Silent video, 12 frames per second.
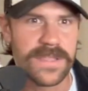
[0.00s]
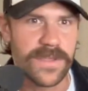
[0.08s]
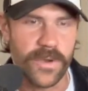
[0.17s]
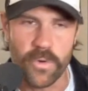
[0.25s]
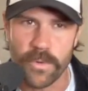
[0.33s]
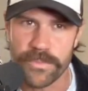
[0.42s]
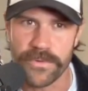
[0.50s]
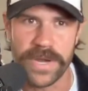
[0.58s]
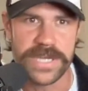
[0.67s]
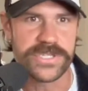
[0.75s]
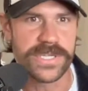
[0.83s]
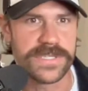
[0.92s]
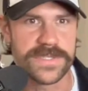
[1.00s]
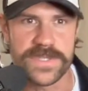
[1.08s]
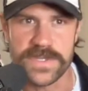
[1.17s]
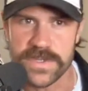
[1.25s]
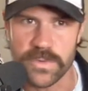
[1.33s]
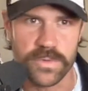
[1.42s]
the corporations,
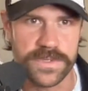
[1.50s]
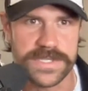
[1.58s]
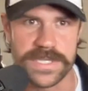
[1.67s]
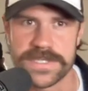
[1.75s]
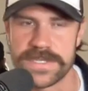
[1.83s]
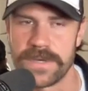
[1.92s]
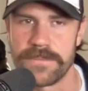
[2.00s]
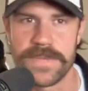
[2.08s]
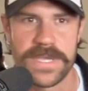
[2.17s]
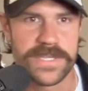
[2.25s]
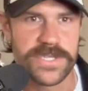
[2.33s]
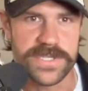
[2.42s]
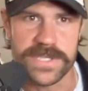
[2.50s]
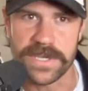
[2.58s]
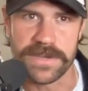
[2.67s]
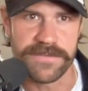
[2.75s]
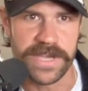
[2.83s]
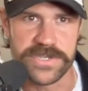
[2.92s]
the school system, just the
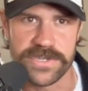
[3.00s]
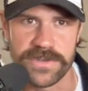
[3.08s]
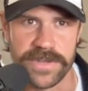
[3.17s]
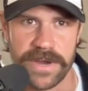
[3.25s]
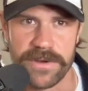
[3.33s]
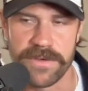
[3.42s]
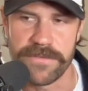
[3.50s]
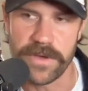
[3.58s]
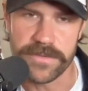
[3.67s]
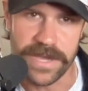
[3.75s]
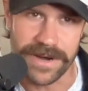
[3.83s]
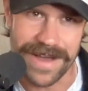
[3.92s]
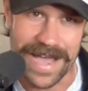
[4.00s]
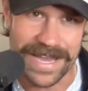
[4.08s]
conventional narrative out there.